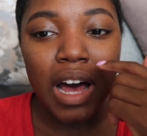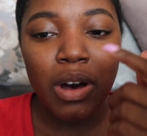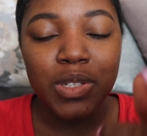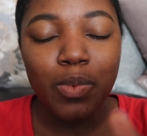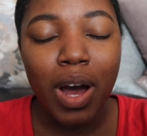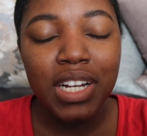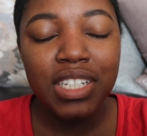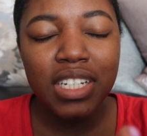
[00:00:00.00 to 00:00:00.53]
I
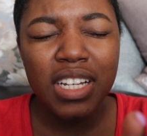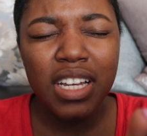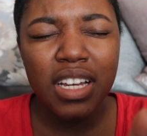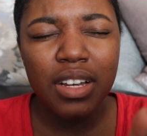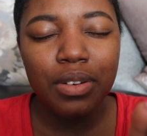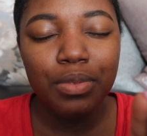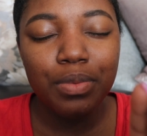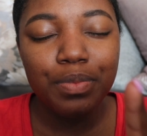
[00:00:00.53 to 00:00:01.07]
was
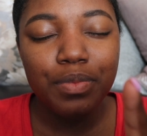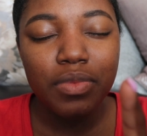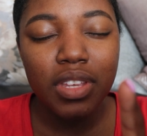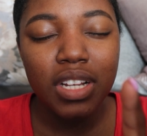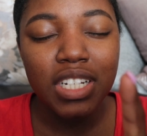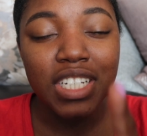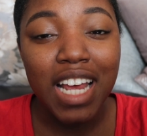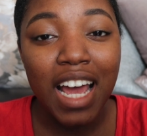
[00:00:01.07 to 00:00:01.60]
watching
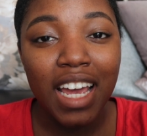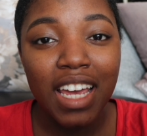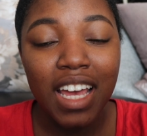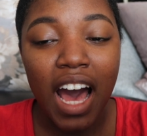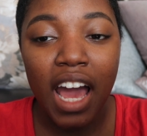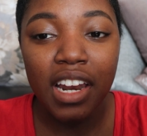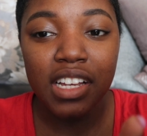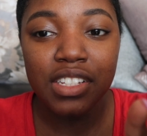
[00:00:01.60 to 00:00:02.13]
Jackie
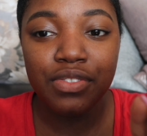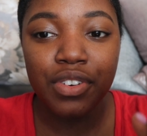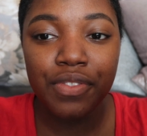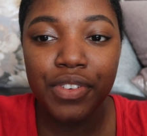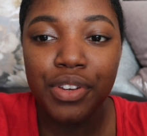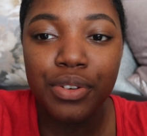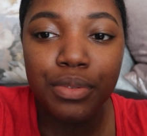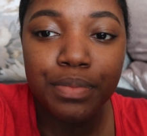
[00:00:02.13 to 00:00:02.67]
Ina's
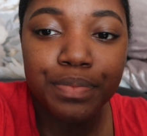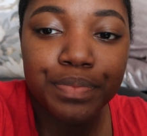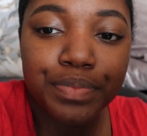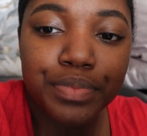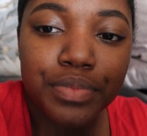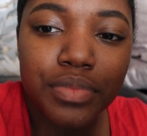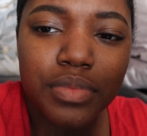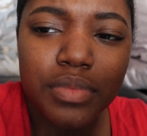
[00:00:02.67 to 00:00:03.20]
review,
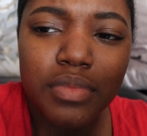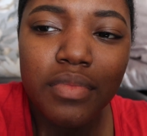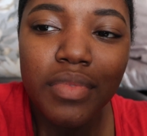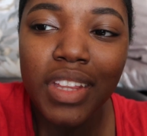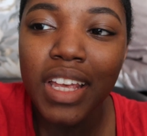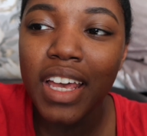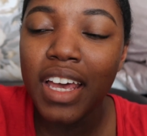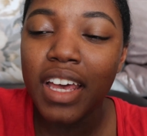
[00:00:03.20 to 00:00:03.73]

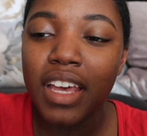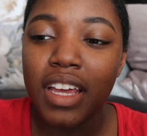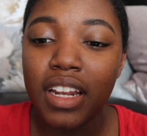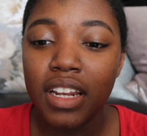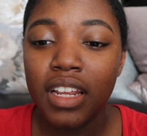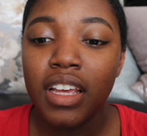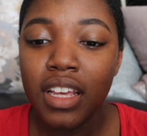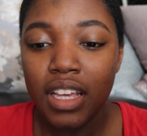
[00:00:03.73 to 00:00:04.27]

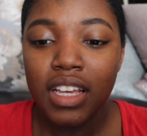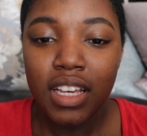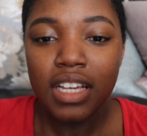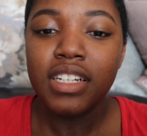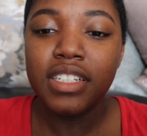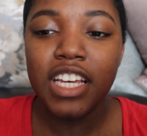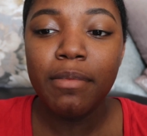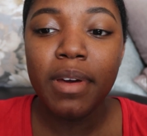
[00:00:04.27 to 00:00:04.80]
and
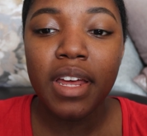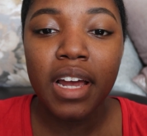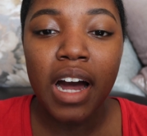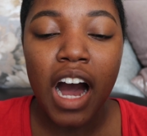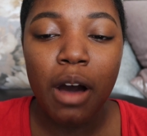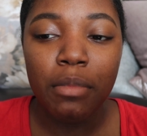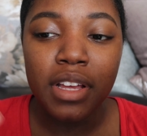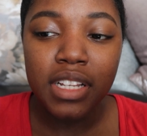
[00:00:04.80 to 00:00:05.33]
she made a
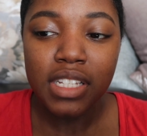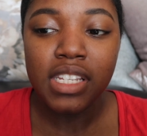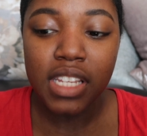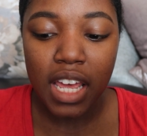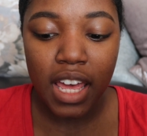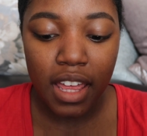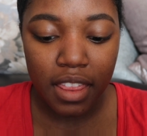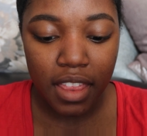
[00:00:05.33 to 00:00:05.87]
comment
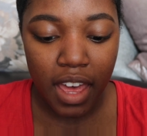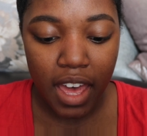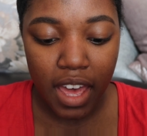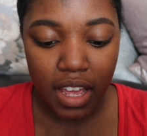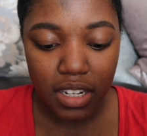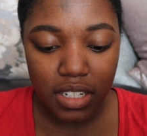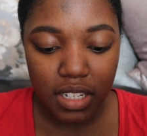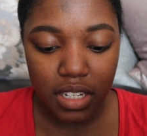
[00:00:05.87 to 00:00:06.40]
saying
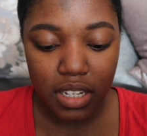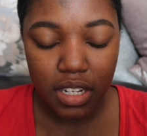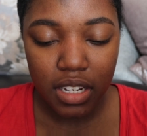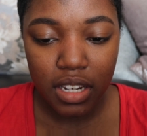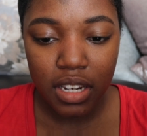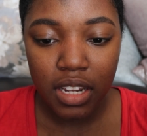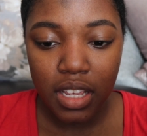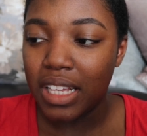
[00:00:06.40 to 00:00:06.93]
that
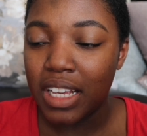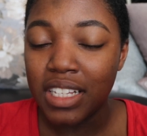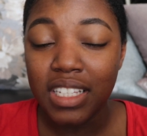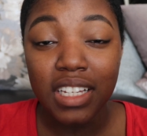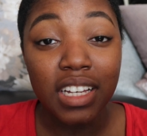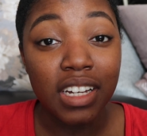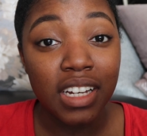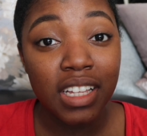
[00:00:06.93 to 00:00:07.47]
it's
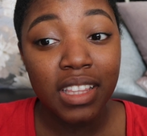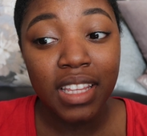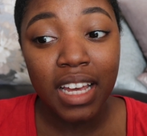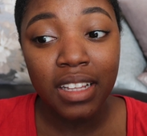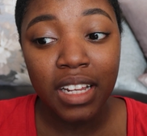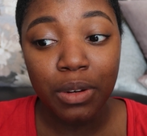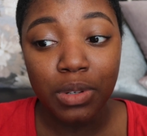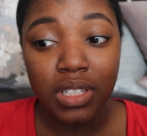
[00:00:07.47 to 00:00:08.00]
a good
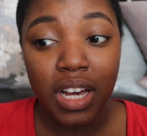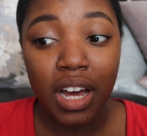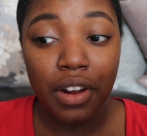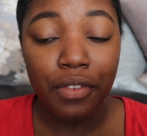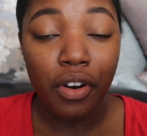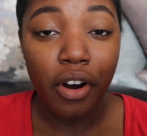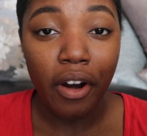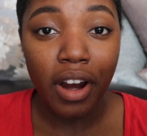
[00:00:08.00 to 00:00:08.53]
thing that it was kind
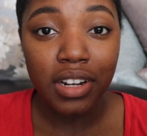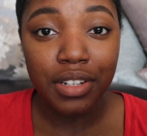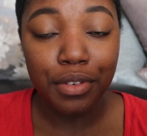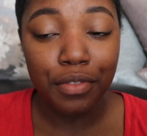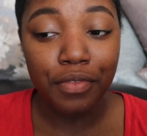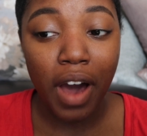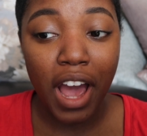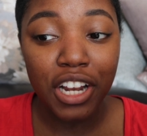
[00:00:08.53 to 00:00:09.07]
of hard to
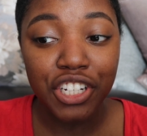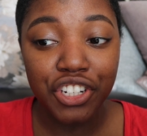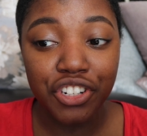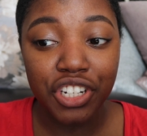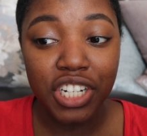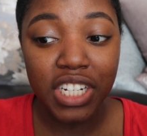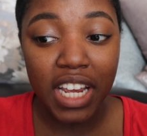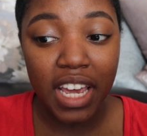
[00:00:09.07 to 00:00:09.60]
find
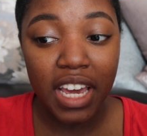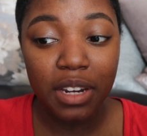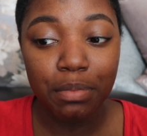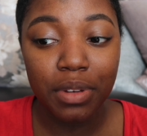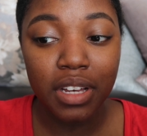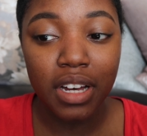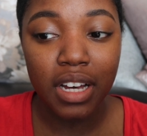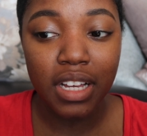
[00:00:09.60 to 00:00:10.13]
your shade,
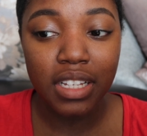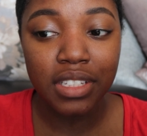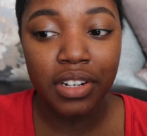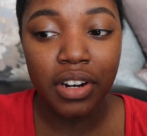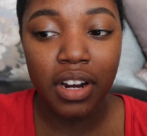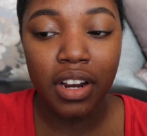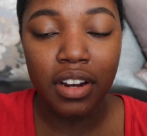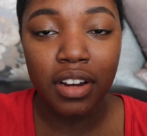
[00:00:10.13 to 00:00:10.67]
because
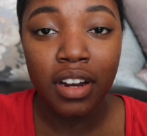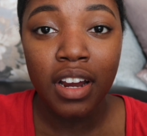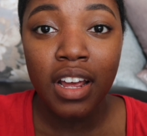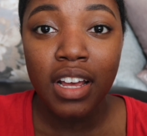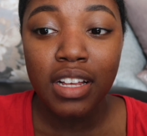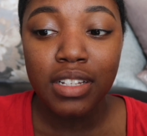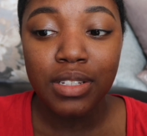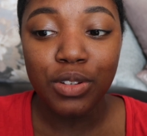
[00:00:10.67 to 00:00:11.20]
there are
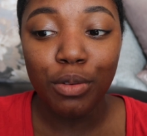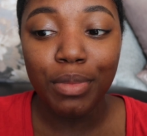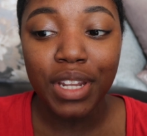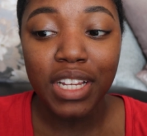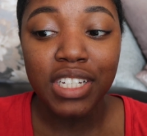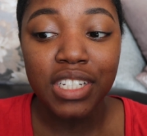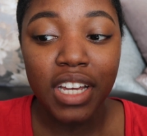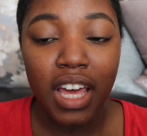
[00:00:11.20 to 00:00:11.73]
so
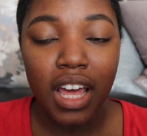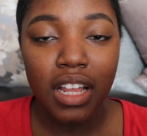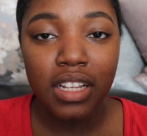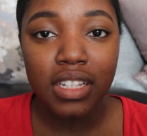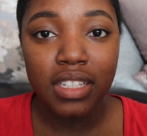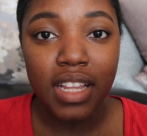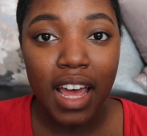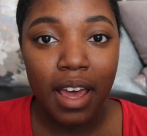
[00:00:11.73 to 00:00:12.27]
many
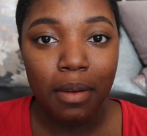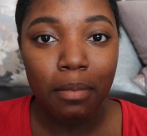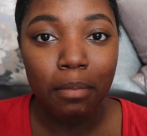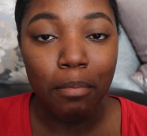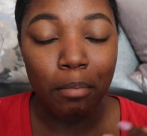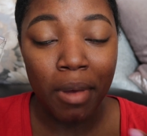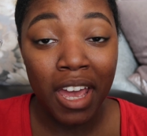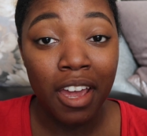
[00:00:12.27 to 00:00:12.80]
shades
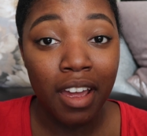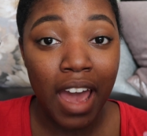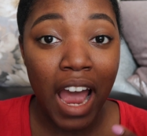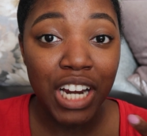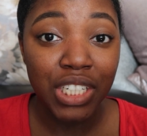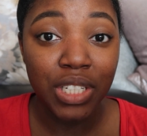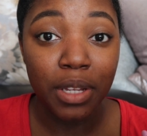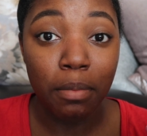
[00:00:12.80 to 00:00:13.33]
that may
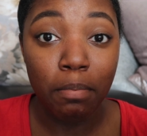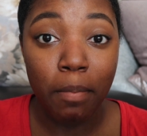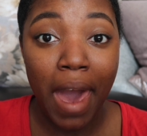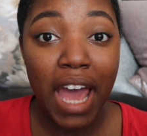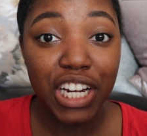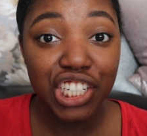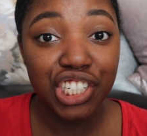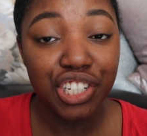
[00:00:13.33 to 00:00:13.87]
actually
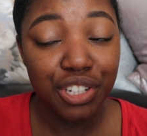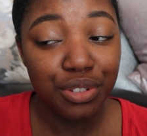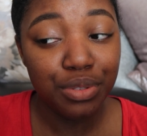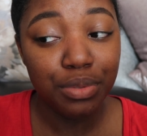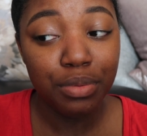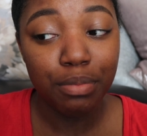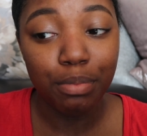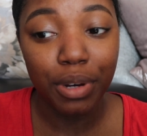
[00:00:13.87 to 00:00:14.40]
match
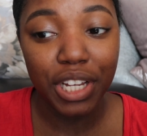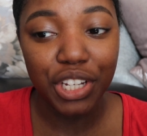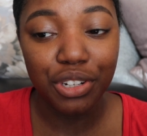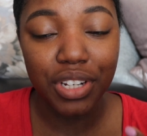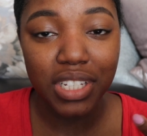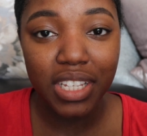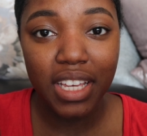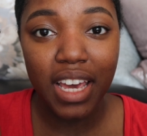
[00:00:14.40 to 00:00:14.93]
you, but you
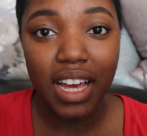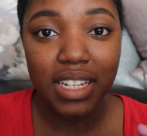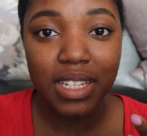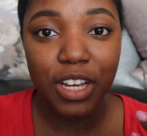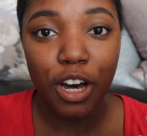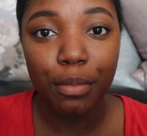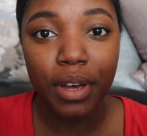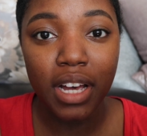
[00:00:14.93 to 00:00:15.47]
just can't
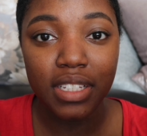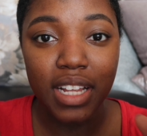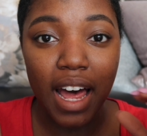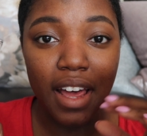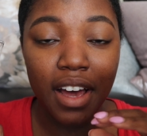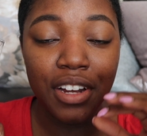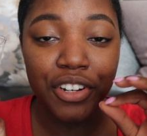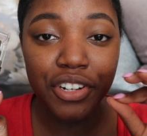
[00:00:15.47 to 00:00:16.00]
tell because the
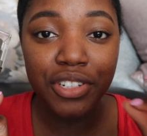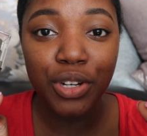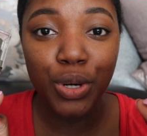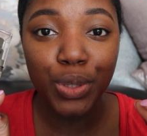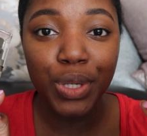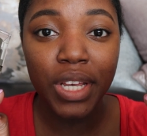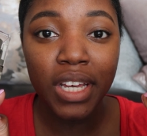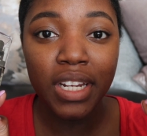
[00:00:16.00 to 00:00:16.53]

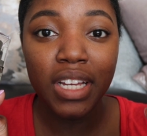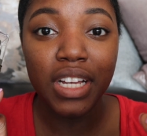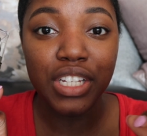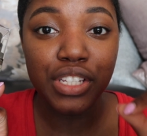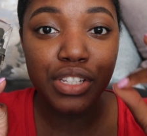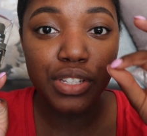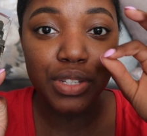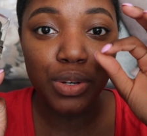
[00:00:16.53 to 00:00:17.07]
undertone in it
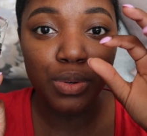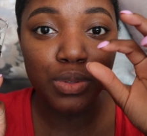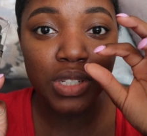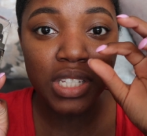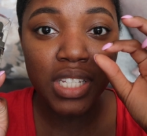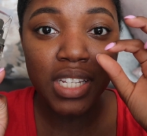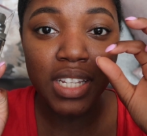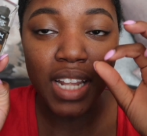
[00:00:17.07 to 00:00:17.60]
is so
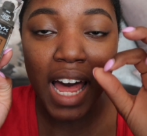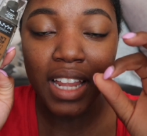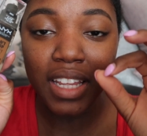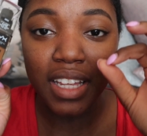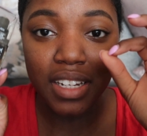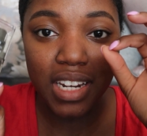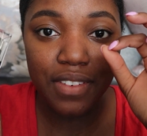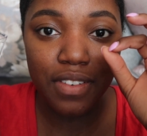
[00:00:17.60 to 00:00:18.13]

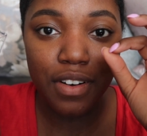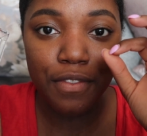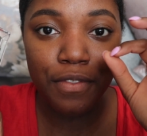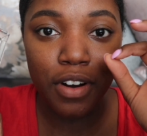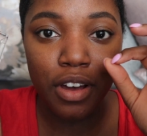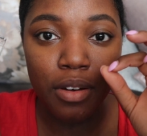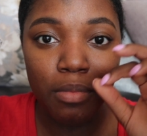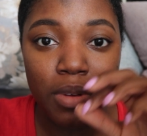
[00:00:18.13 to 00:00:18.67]
slightly different
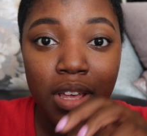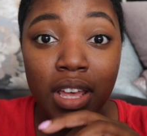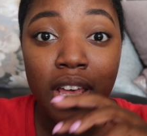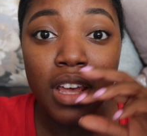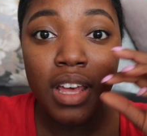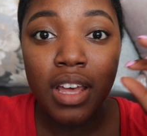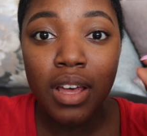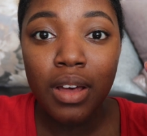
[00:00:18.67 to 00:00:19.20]
from
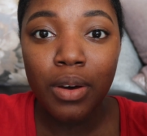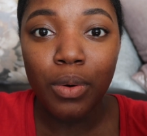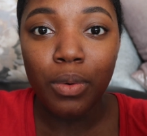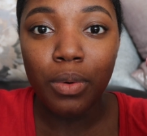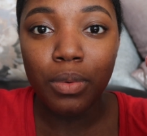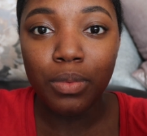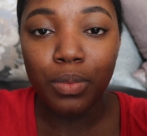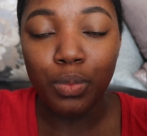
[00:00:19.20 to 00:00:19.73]

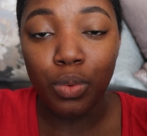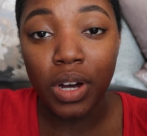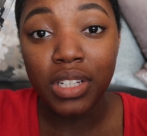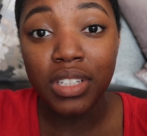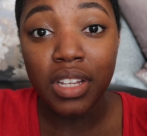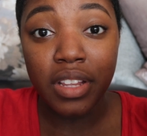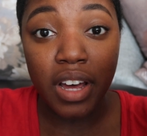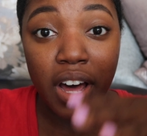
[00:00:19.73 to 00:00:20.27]
one
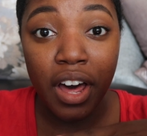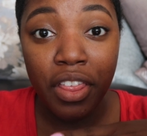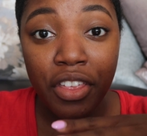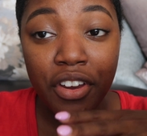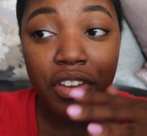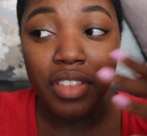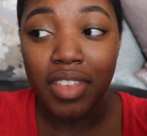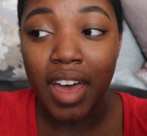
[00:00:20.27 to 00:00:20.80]
to the
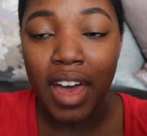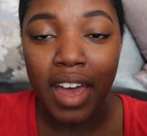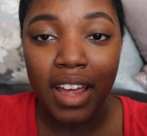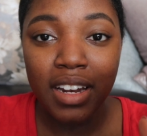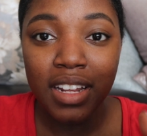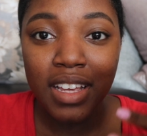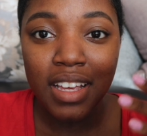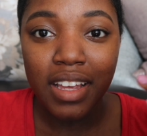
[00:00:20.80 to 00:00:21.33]
other
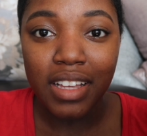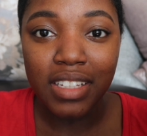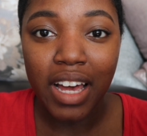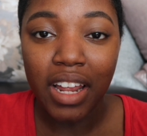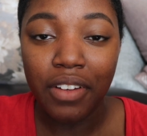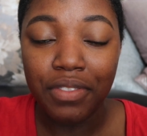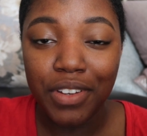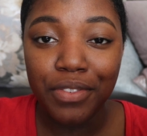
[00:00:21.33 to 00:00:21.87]
that it's
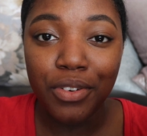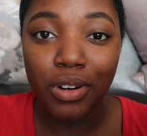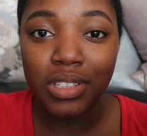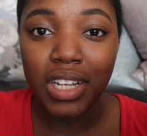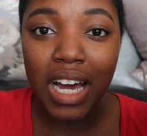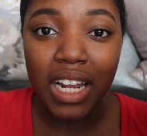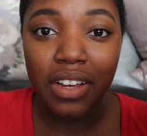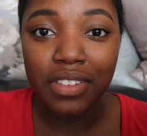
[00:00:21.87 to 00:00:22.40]
kind of difficult
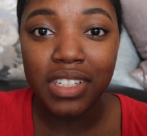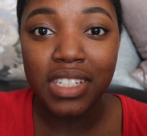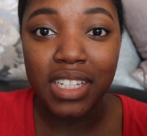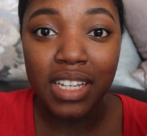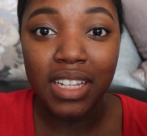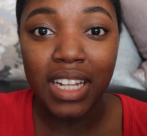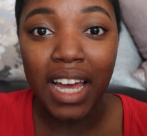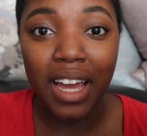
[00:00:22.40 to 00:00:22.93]
to kind of
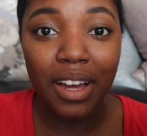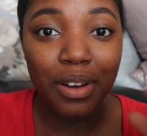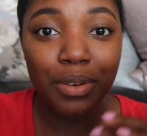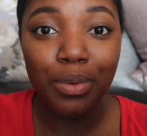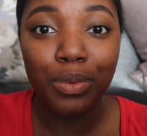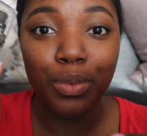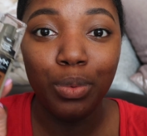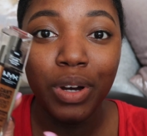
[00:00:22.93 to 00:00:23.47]
see like
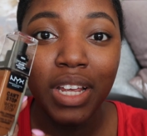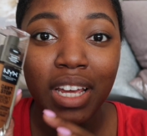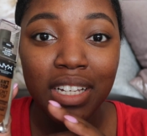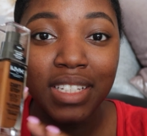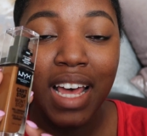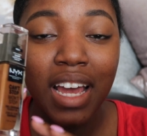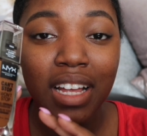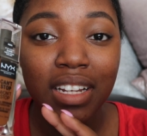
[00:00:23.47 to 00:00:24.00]
what
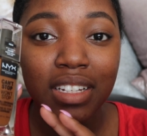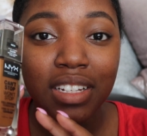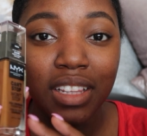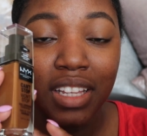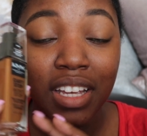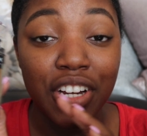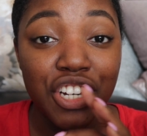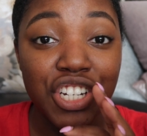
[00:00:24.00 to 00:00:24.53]

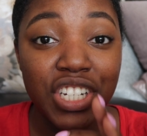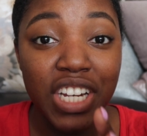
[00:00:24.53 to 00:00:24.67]
exactly your